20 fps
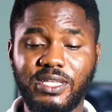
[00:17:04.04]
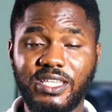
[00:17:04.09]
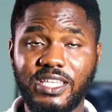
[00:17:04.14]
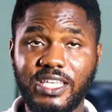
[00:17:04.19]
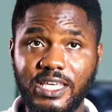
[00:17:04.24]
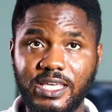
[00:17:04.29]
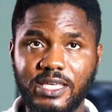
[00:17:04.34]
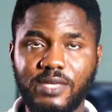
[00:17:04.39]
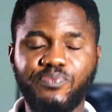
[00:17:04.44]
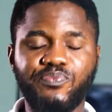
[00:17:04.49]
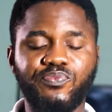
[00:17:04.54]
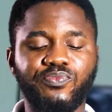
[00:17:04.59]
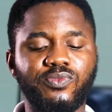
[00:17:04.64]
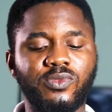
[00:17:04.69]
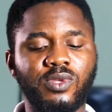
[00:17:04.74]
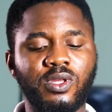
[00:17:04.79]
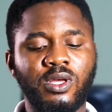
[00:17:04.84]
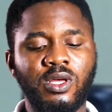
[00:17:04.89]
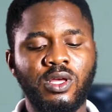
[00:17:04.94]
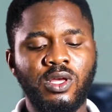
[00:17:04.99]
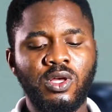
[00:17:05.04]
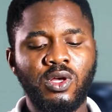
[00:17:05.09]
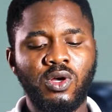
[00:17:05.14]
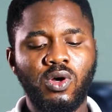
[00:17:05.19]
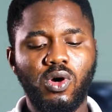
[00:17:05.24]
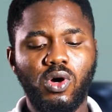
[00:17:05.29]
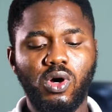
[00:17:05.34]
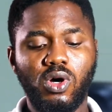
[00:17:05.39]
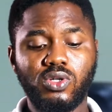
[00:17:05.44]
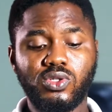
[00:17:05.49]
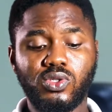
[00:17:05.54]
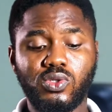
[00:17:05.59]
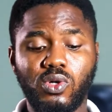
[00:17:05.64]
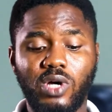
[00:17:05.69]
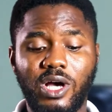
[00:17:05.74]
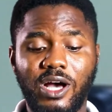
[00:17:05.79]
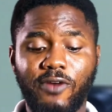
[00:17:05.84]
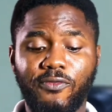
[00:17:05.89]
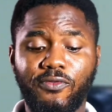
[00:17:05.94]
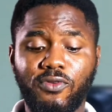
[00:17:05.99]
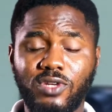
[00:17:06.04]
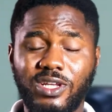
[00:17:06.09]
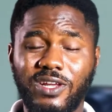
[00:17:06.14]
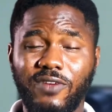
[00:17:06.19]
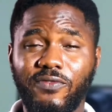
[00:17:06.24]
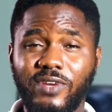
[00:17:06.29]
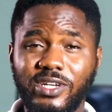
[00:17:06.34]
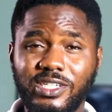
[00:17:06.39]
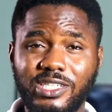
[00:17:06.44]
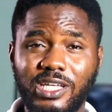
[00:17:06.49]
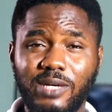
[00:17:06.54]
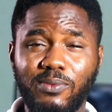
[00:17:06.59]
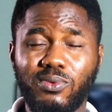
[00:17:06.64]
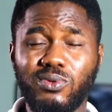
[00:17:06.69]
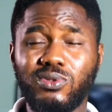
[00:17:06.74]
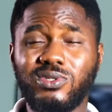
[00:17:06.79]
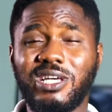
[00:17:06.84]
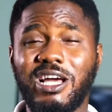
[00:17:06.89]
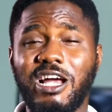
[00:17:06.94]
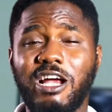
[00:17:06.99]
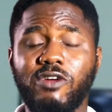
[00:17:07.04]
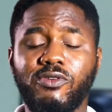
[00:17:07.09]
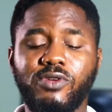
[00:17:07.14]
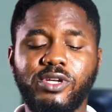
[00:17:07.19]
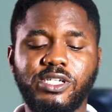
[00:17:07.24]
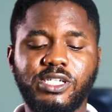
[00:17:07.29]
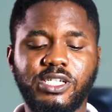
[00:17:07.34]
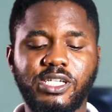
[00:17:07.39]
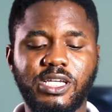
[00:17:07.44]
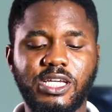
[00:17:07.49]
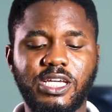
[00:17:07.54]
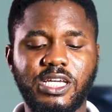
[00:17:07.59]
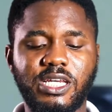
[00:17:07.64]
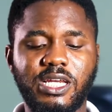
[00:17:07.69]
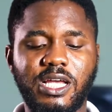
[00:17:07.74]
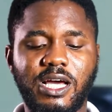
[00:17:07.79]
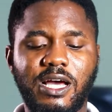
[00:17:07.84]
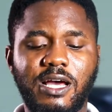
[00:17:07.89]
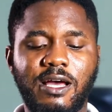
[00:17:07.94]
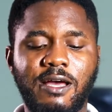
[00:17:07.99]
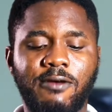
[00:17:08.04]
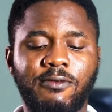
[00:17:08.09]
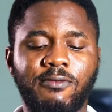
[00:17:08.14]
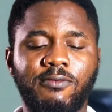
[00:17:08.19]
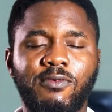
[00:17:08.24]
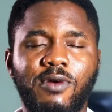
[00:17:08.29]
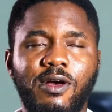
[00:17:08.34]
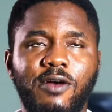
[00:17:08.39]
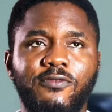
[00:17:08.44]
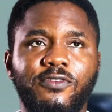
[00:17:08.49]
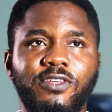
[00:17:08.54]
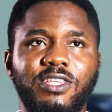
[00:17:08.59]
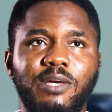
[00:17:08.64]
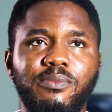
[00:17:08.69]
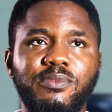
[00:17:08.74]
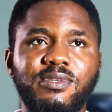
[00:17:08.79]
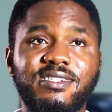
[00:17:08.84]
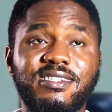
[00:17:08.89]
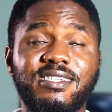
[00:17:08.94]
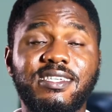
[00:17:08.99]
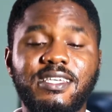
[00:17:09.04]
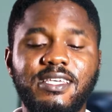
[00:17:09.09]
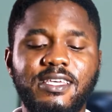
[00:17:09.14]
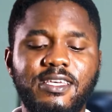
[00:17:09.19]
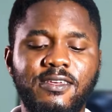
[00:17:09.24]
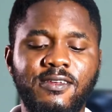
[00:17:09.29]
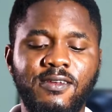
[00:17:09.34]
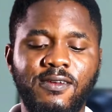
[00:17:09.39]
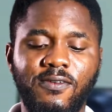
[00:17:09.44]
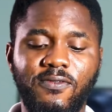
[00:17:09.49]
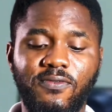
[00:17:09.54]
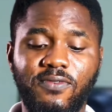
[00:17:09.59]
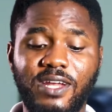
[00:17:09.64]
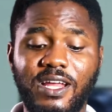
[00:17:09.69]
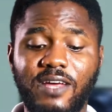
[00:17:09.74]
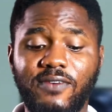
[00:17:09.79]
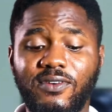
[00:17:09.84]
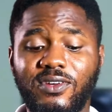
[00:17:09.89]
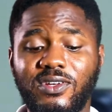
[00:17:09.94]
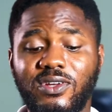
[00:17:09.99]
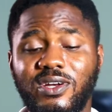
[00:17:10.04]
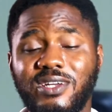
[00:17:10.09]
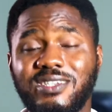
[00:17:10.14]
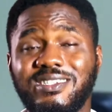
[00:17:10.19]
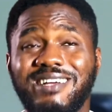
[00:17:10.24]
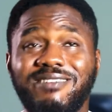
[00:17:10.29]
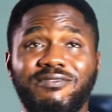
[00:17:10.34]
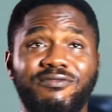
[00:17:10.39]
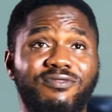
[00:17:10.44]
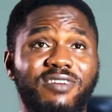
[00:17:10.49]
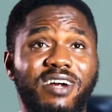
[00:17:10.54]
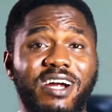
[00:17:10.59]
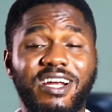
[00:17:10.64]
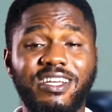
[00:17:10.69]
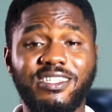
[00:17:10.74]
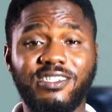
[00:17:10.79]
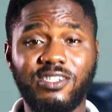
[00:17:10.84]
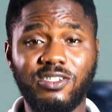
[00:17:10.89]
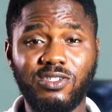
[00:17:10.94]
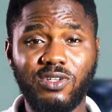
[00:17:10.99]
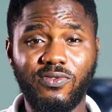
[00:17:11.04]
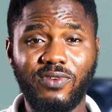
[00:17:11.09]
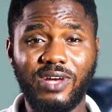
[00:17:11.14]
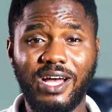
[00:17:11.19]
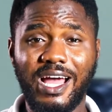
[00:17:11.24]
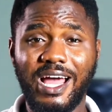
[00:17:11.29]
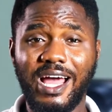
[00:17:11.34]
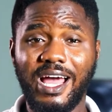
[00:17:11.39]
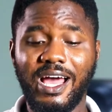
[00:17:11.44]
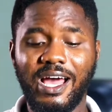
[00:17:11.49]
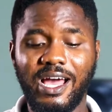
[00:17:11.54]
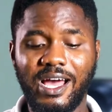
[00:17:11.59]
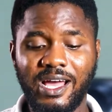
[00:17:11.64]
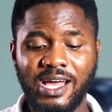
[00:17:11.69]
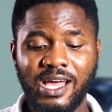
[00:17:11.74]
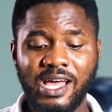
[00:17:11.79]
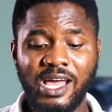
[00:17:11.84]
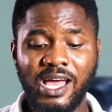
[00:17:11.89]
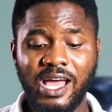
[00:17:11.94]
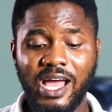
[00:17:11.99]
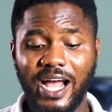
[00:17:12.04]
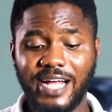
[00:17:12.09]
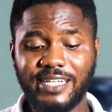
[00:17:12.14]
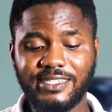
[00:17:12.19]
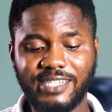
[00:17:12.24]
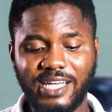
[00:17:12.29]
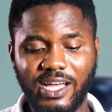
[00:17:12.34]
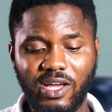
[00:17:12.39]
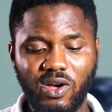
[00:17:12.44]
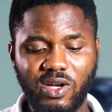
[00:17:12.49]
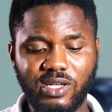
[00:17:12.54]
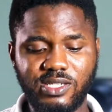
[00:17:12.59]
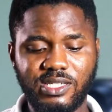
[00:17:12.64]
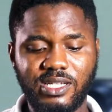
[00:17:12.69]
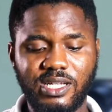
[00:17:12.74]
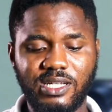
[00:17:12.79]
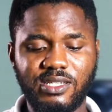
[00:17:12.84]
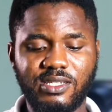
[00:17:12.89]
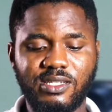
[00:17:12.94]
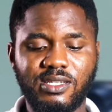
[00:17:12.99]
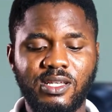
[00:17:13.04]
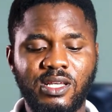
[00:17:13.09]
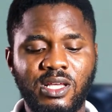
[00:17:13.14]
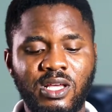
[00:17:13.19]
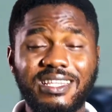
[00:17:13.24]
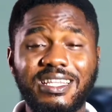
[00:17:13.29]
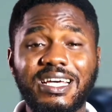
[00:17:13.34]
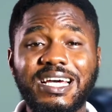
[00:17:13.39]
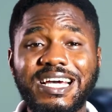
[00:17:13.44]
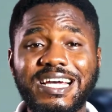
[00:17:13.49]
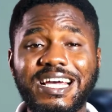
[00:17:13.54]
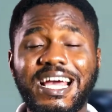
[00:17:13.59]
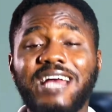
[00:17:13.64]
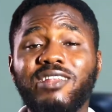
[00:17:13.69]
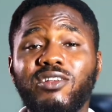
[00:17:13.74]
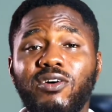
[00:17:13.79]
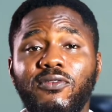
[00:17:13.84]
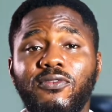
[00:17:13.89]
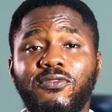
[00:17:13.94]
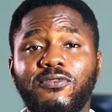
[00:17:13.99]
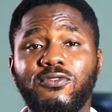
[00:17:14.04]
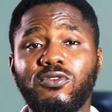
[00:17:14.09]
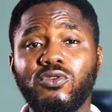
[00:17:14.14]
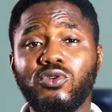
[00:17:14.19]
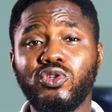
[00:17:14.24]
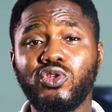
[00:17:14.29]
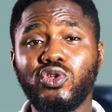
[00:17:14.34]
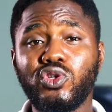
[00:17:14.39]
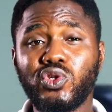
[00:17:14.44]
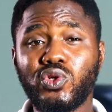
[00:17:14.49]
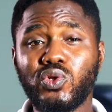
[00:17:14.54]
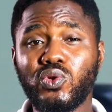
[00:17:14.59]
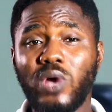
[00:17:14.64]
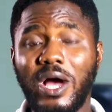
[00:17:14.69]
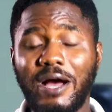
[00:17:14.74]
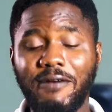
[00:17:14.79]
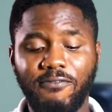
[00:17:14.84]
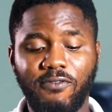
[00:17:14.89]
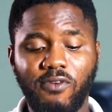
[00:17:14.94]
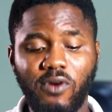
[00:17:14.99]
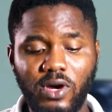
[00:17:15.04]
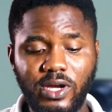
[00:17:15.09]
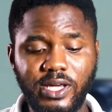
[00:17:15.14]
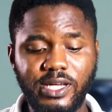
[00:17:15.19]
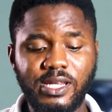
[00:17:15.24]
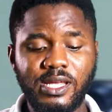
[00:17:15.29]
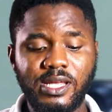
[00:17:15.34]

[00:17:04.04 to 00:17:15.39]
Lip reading: E. Also fruit and vegetables are rich in vitamin C, flavonoids and varieties of antioxidants. The kind of food you should avoid